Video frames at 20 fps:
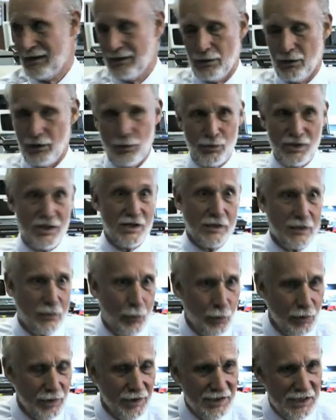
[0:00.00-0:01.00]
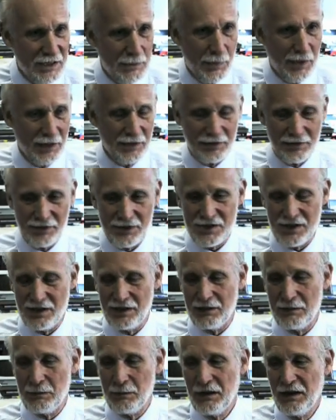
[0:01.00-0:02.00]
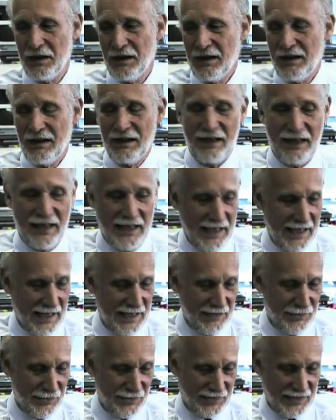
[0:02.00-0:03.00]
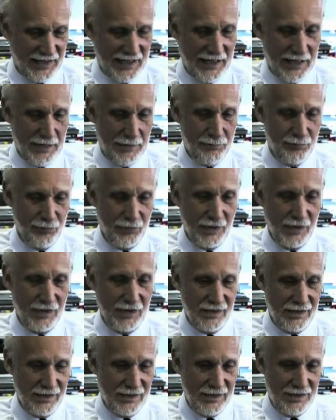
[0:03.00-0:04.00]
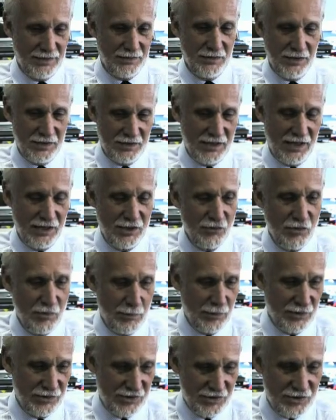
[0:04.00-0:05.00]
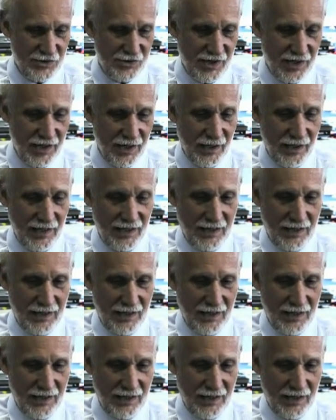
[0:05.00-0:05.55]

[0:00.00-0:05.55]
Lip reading: although we didn't call it email at the time, and a data repository.